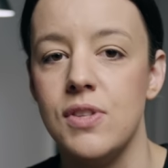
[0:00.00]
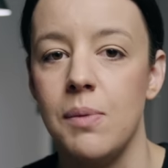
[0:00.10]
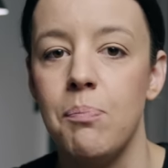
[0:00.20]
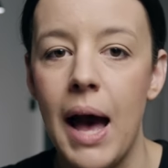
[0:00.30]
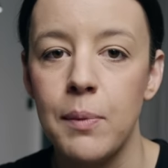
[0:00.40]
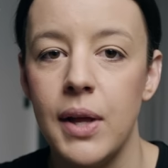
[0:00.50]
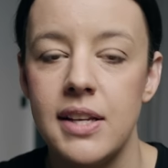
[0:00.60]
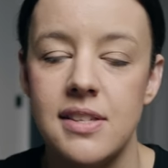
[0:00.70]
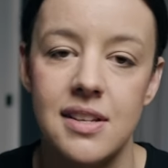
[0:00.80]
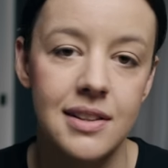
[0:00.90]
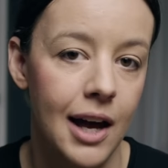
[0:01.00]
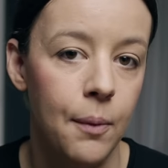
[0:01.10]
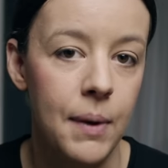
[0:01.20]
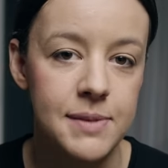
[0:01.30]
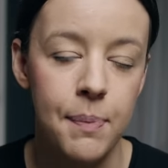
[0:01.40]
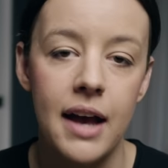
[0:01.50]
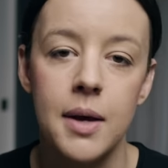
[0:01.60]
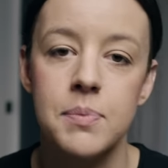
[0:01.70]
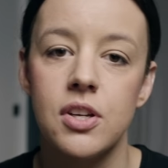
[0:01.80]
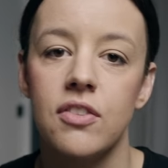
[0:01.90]
using Backblaze. It's a cloud-based
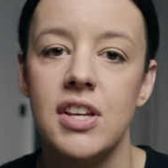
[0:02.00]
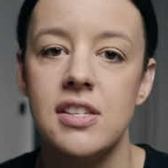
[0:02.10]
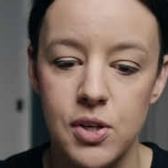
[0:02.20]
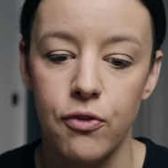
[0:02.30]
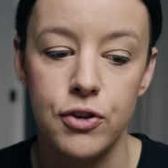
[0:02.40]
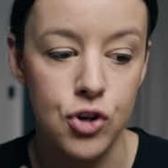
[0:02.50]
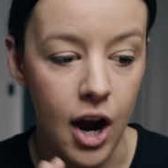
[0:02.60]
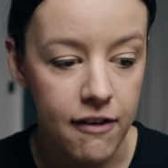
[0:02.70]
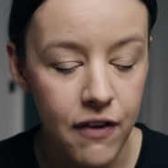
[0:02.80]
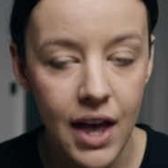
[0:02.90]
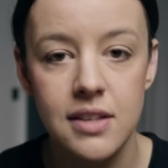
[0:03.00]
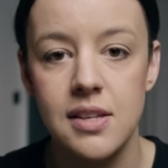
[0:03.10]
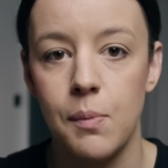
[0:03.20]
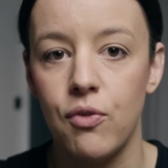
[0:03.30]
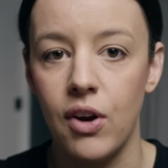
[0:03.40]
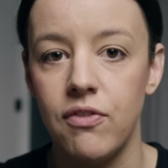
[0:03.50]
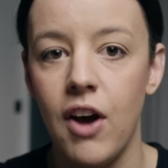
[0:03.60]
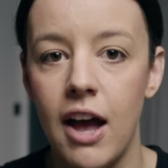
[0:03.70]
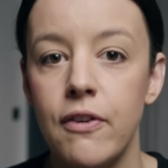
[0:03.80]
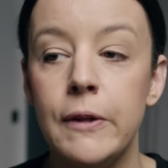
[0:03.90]
backup service. So if a drive fails on my RAID
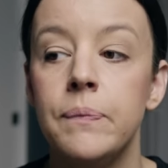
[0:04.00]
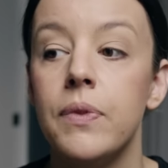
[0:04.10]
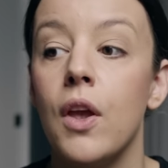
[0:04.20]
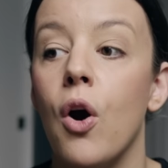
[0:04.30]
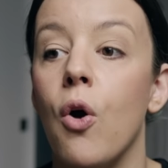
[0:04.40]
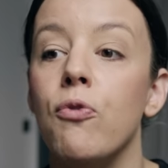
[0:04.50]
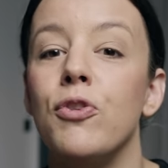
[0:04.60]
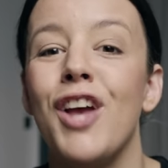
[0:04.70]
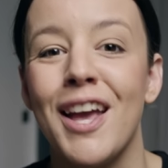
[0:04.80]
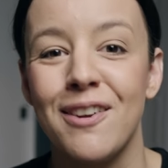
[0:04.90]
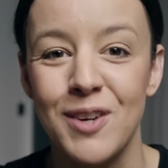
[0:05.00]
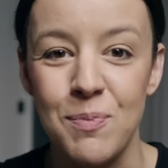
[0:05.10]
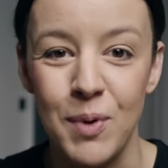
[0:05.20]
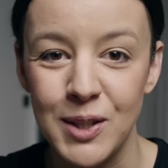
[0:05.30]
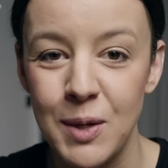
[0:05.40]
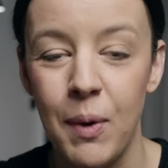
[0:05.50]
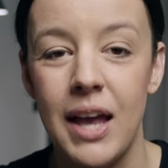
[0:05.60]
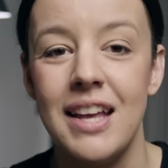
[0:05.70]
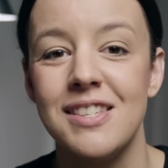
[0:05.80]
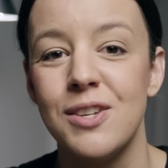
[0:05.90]
5, Hopefully I can rebuild it
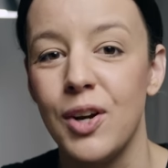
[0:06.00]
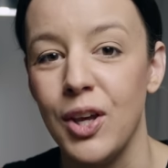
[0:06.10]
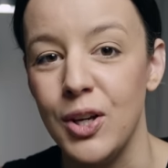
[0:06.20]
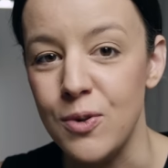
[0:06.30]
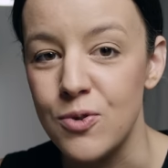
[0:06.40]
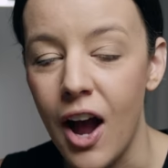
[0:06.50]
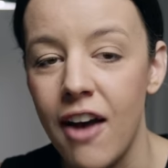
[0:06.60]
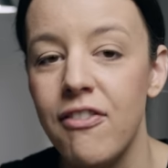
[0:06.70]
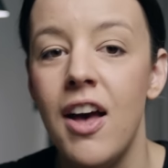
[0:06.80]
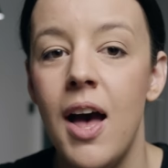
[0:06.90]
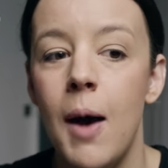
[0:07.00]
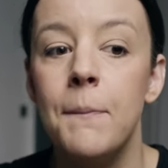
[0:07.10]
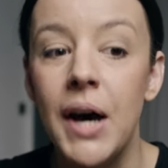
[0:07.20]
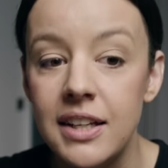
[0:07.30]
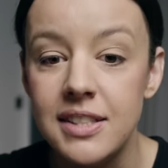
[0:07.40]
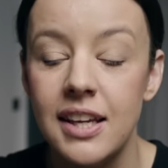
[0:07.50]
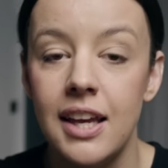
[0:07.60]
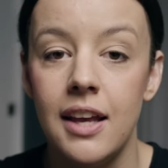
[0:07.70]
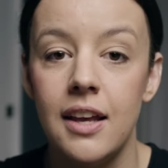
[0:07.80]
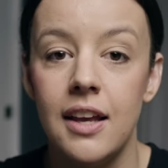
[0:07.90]
by inserting a new drive. But
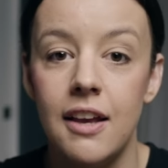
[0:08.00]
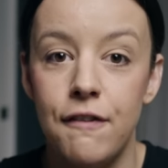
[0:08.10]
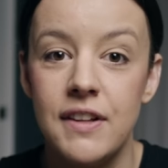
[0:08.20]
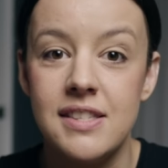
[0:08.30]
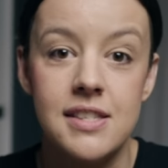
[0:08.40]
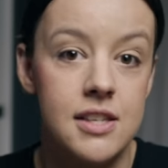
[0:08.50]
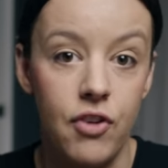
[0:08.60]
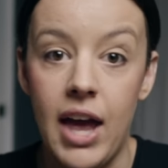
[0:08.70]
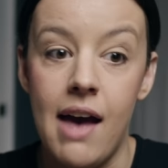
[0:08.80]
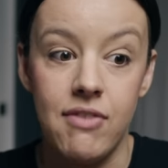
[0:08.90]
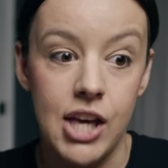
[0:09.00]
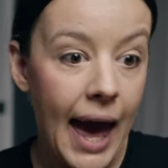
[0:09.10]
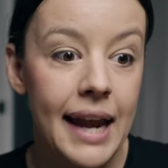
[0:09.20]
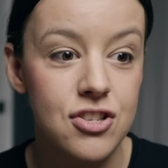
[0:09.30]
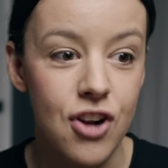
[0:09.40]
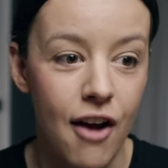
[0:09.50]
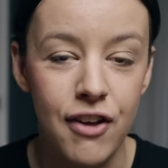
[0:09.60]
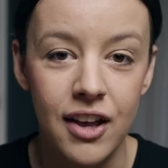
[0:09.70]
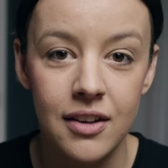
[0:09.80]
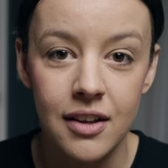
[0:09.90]
if it's if I have a
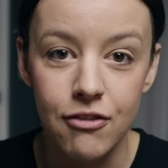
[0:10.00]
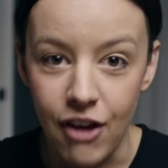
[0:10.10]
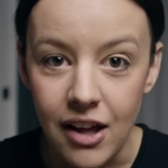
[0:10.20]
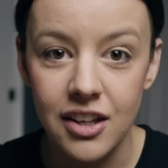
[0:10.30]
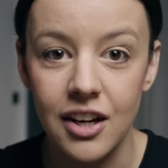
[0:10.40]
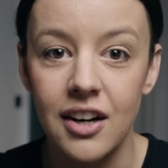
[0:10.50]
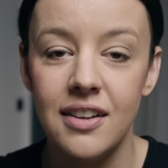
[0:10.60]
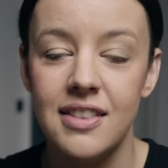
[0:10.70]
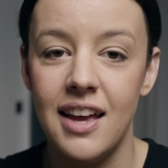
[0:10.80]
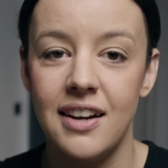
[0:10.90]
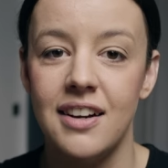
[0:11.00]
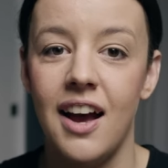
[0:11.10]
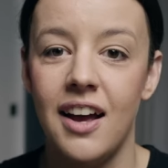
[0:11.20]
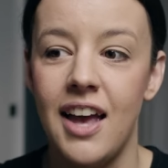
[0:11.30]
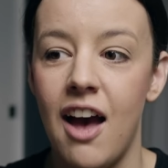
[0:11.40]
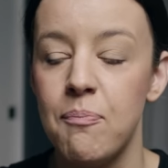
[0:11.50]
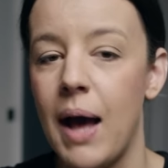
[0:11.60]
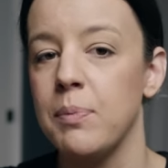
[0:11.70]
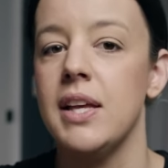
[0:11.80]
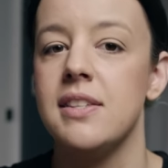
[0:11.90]
catastrophic failure, then I have
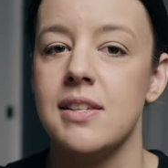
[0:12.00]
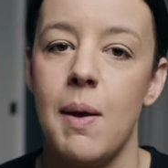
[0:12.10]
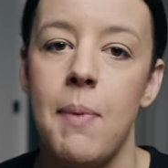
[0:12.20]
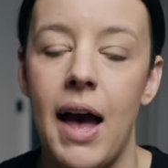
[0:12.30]
Backblaze as my